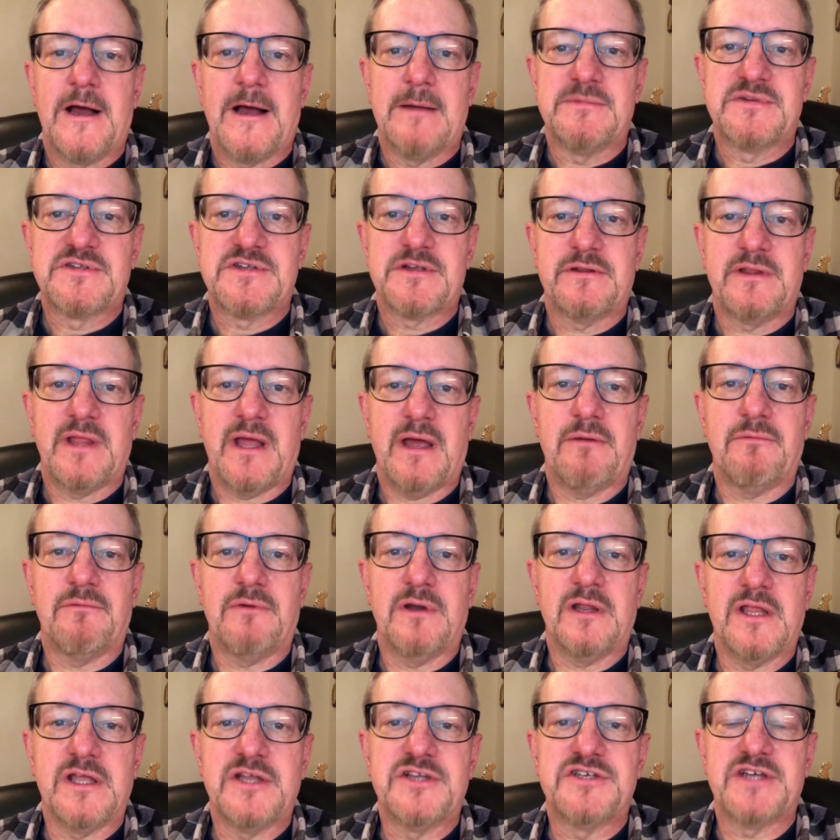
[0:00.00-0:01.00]
So that
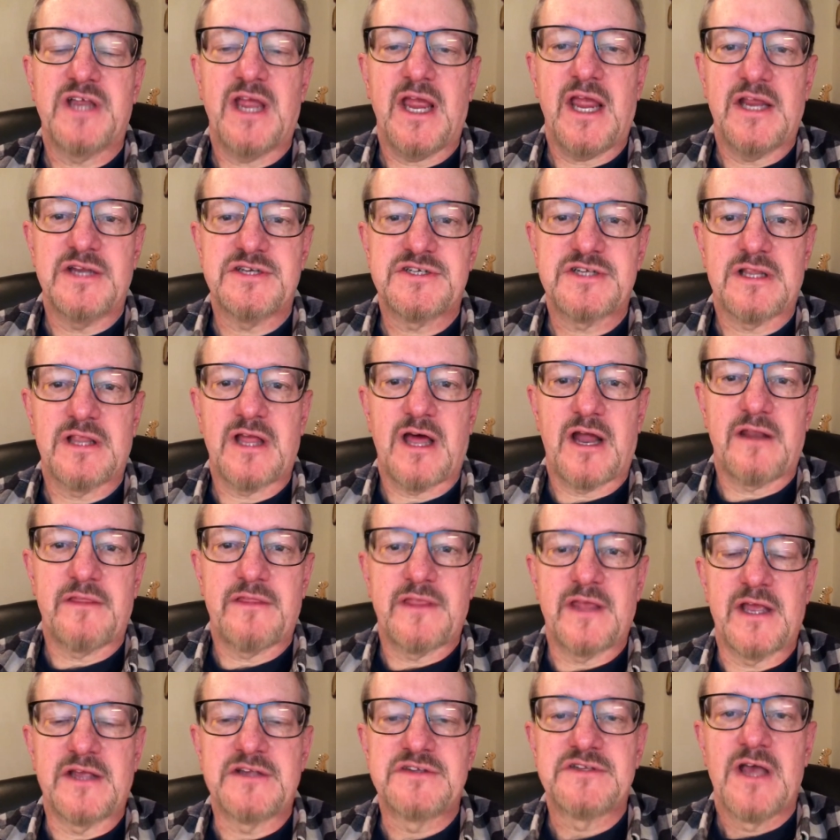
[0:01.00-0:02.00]
really changed a lot of
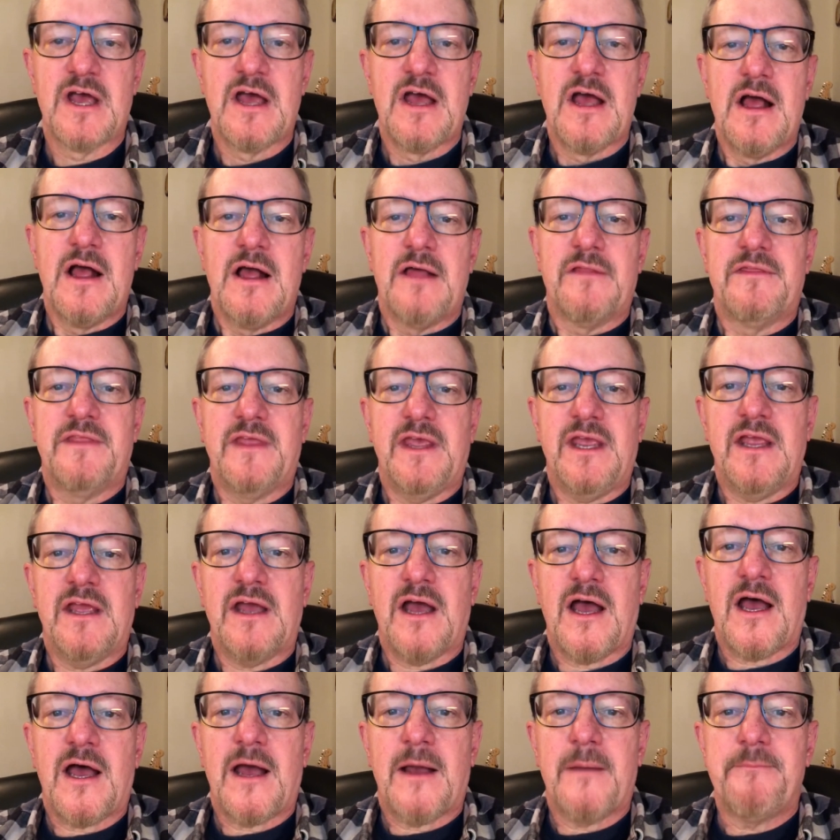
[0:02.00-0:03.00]
things.
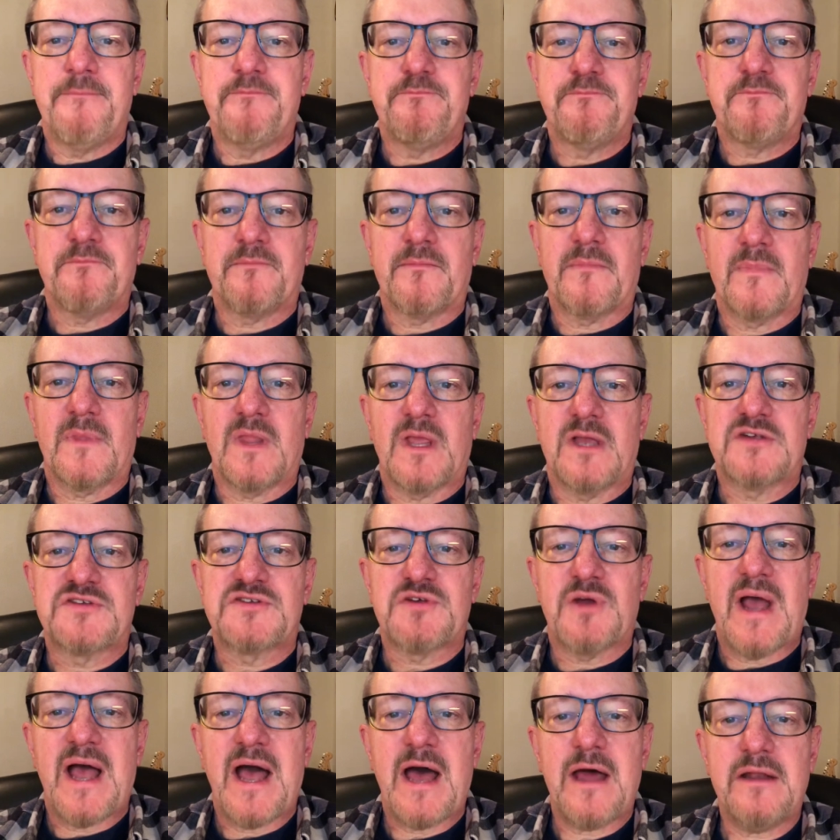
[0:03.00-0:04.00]
The
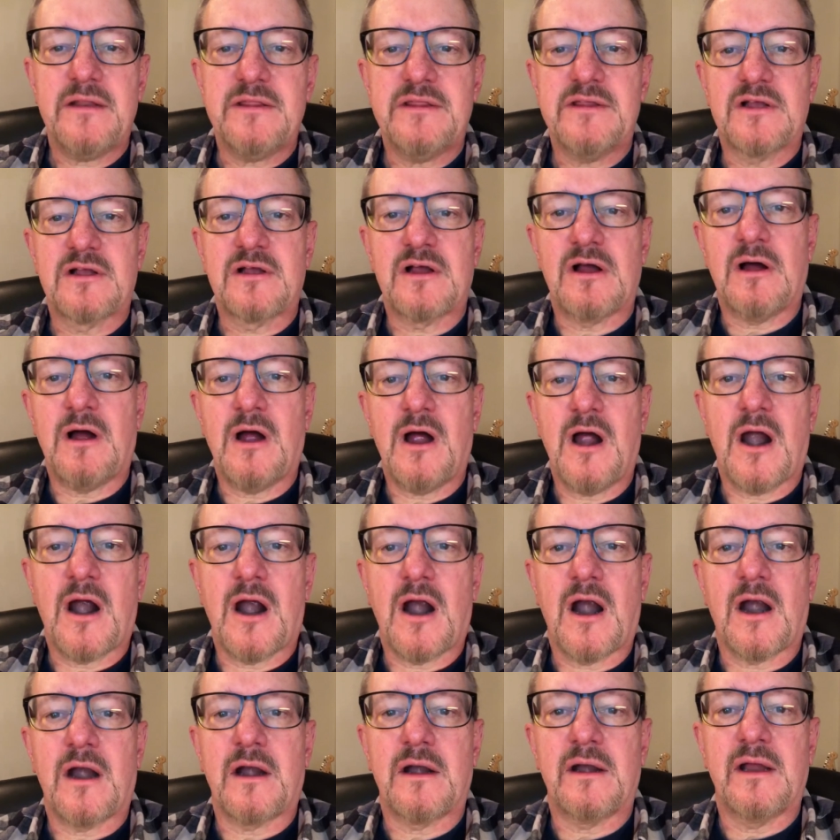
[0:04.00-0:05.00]
So how did the
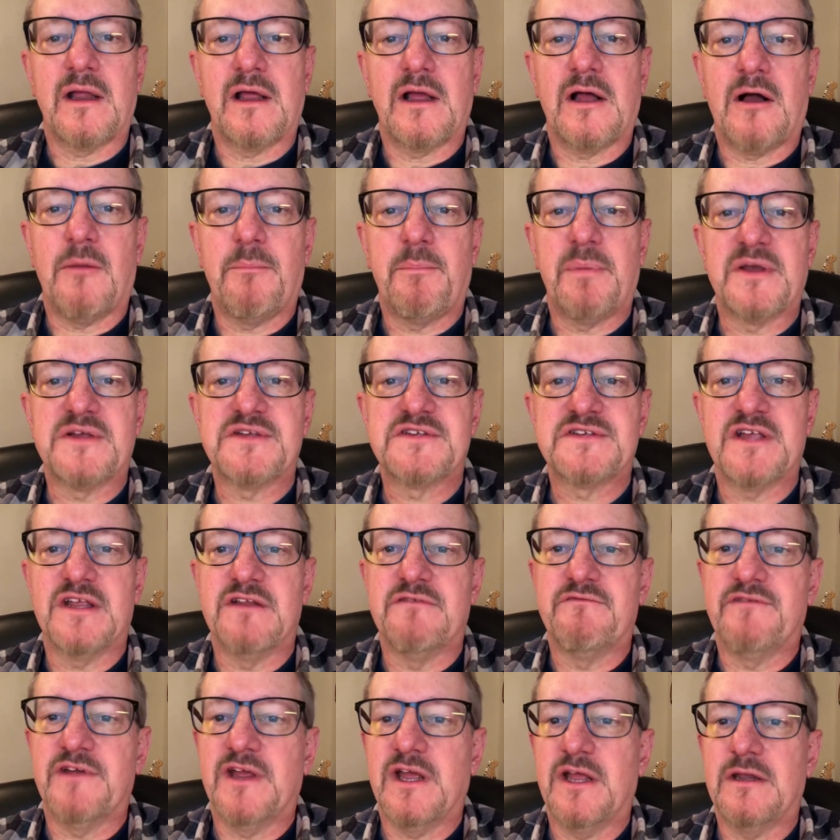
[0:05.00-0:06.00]
car help us
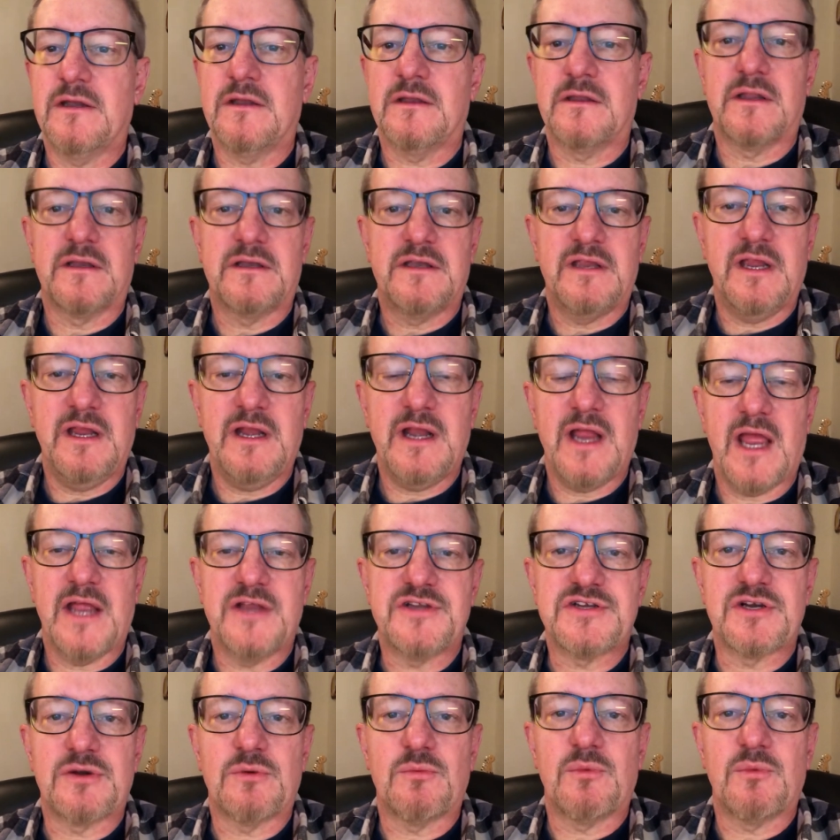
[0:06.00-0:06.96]
invent the teenager?